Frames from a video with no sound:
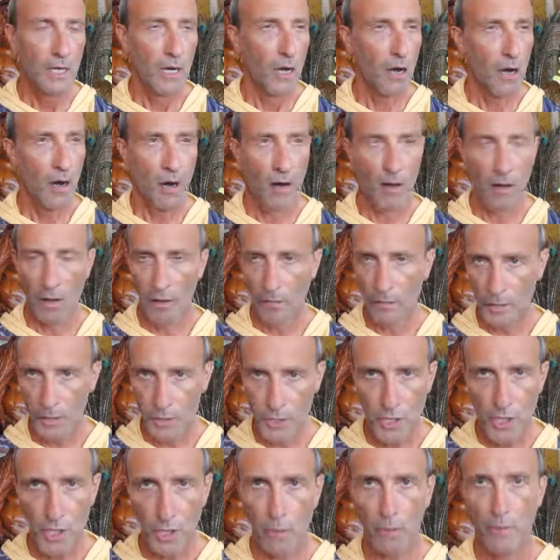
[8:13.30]
all the
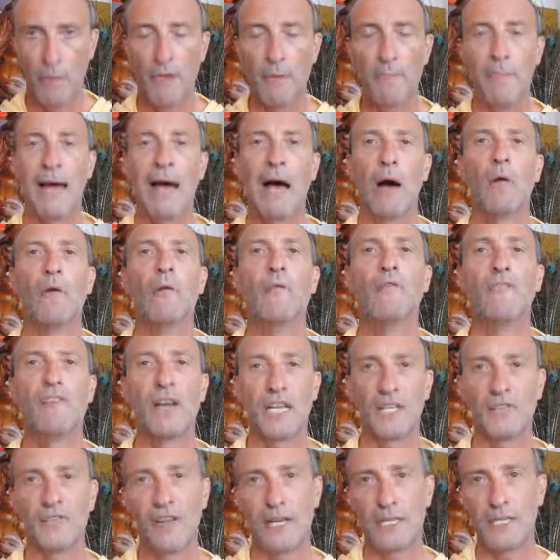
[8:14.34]
truth about
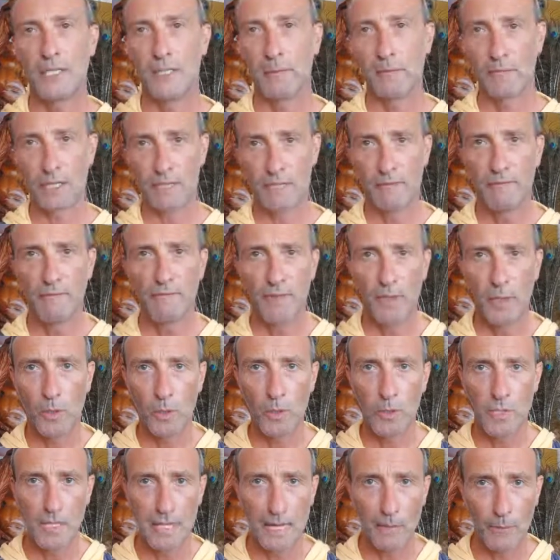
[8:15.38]
fresh vegetables and
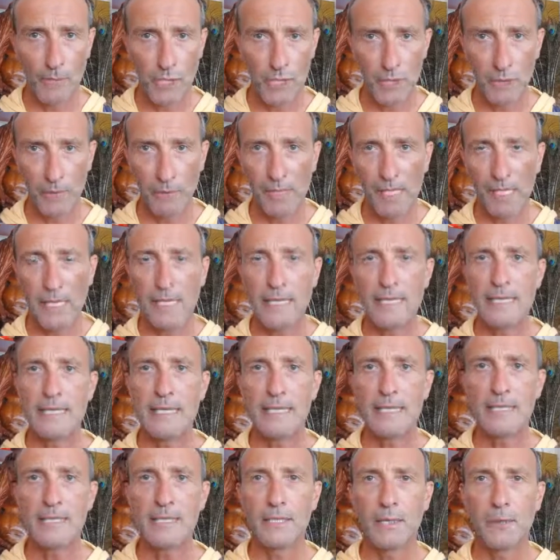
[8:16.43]
fruits that we should be
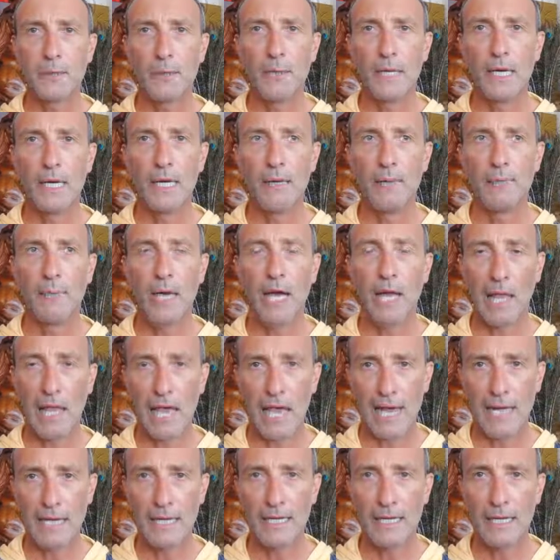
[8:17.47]
eating to
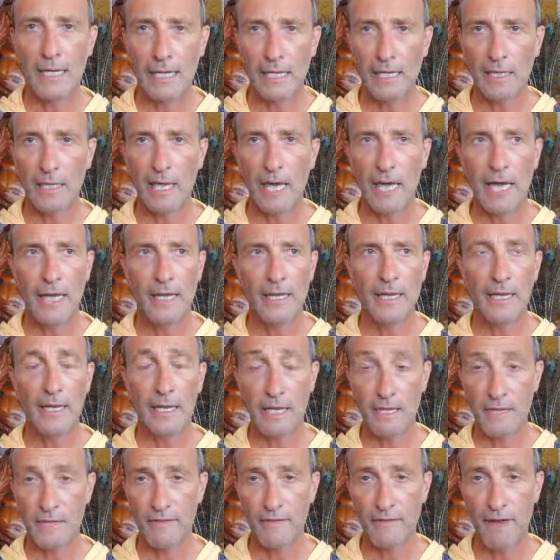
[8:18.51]
align and heal and
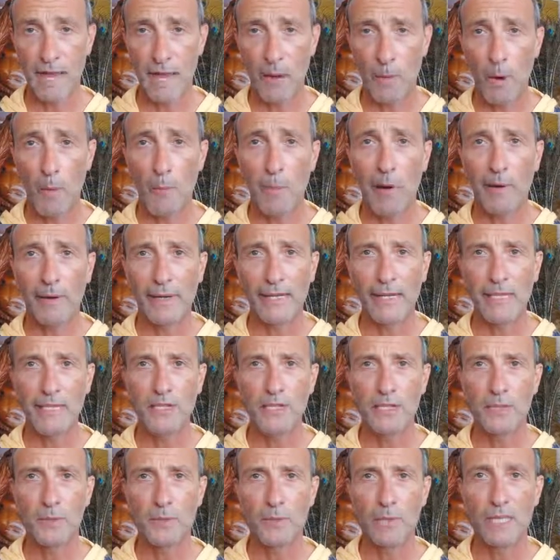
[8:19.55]
electrify our body
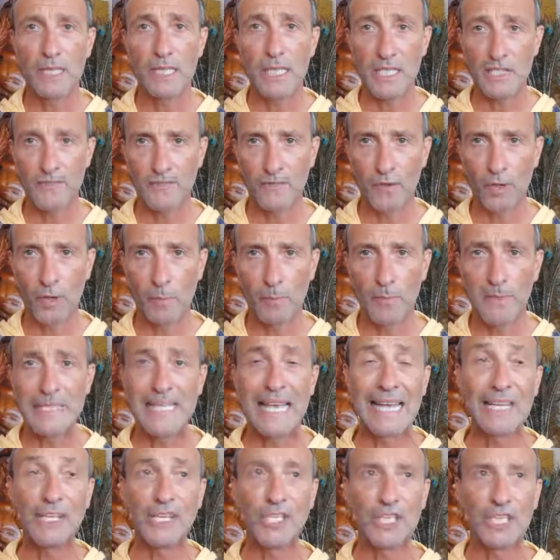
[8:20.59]
to its full
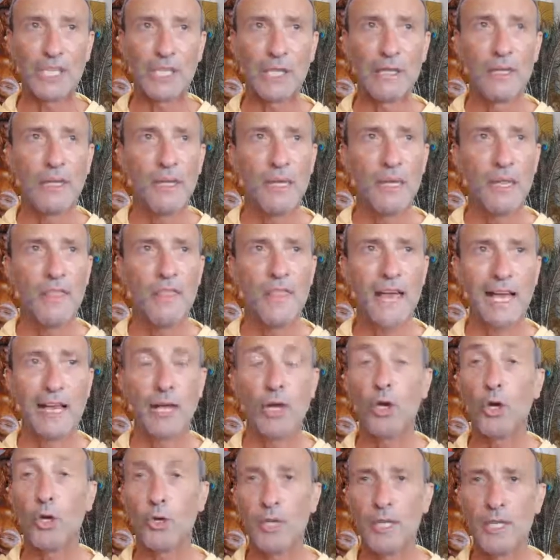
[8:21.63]
potential.
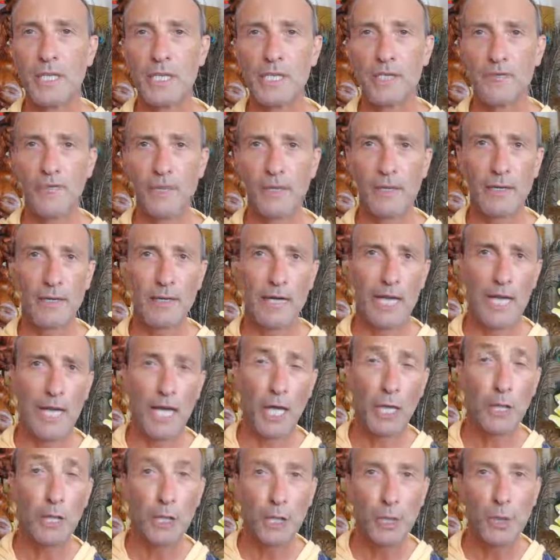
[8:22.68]
Thank goodness for
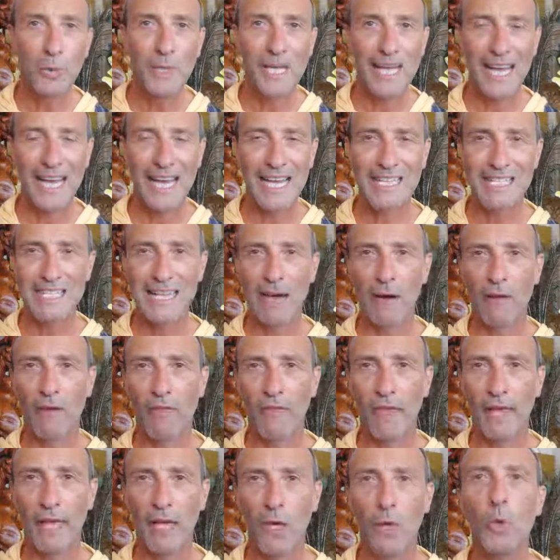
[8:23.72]
you guys out
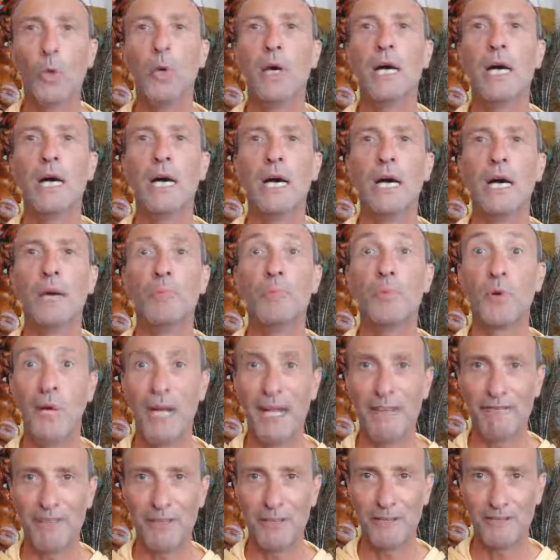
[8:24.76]
there who are
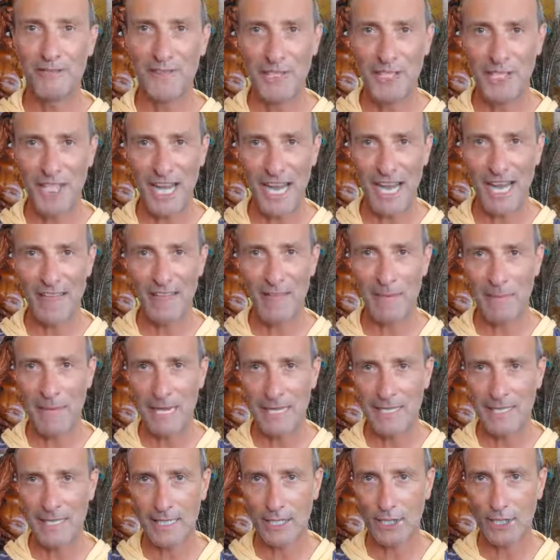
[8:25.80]
brave enough to share the
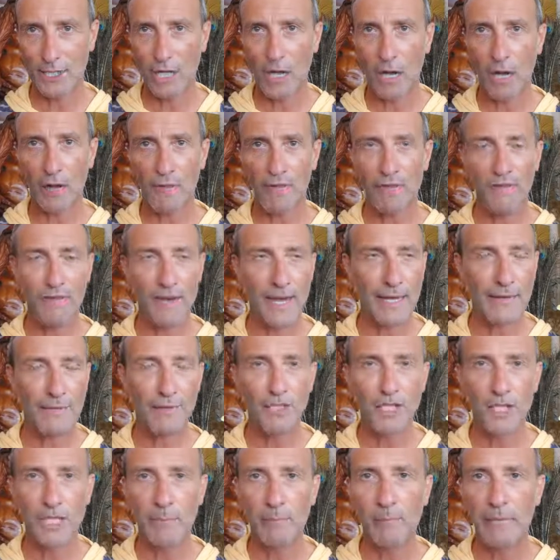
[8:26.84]
message of
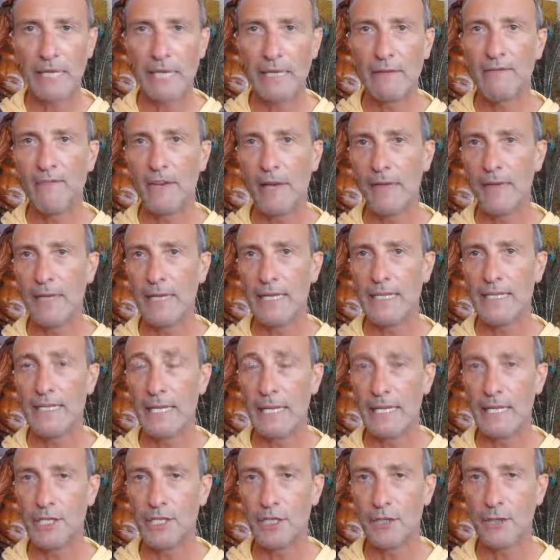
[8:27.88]
5G being very
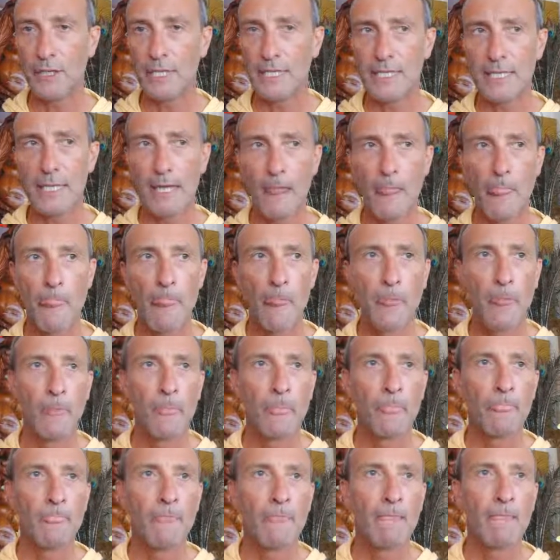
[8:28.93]
dangerous.
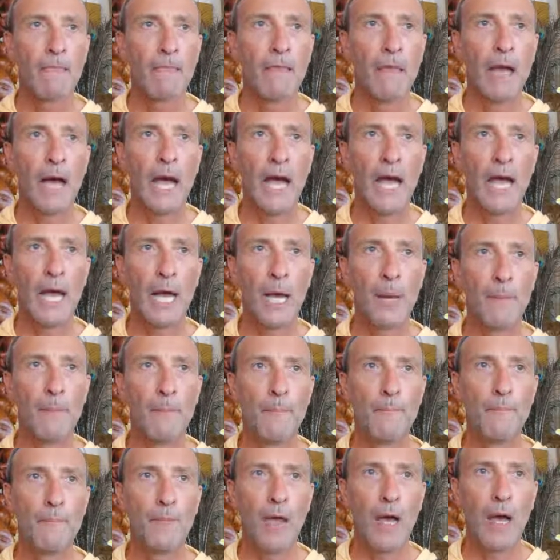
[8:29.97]

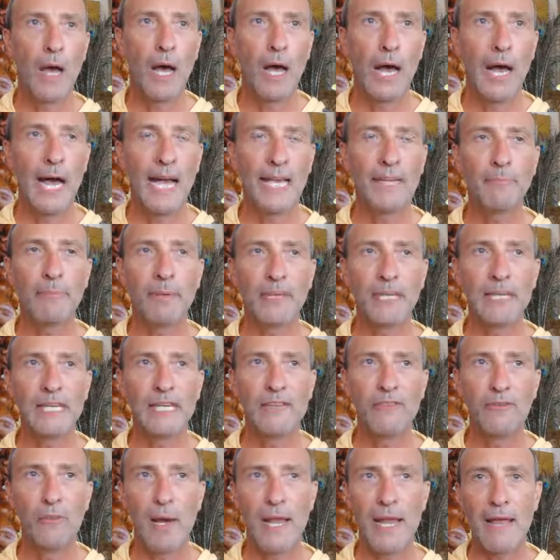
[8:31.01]
I
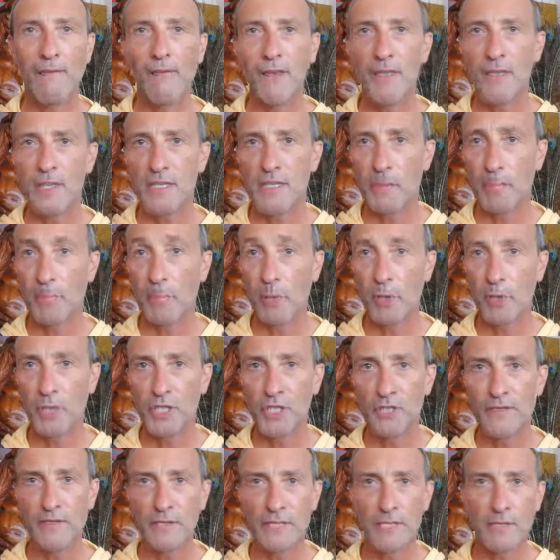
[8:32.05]
believe whenever there's a
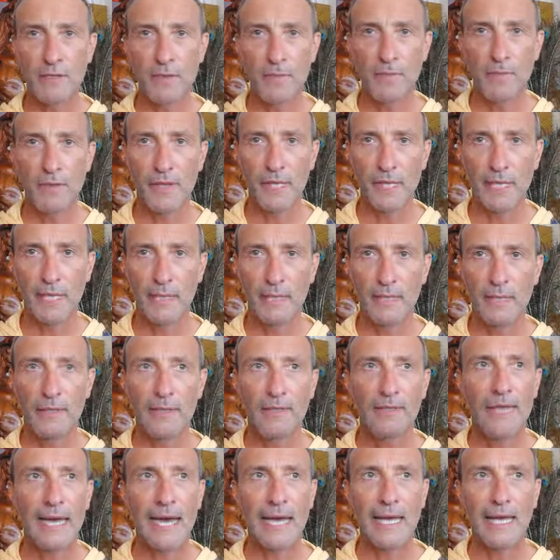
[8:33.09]
push for something,
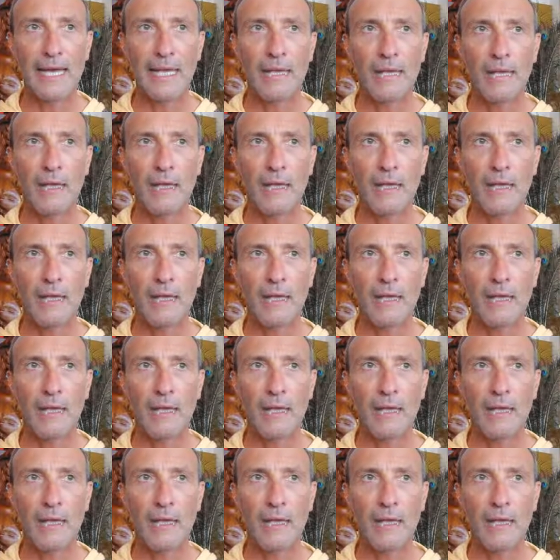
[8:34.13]
that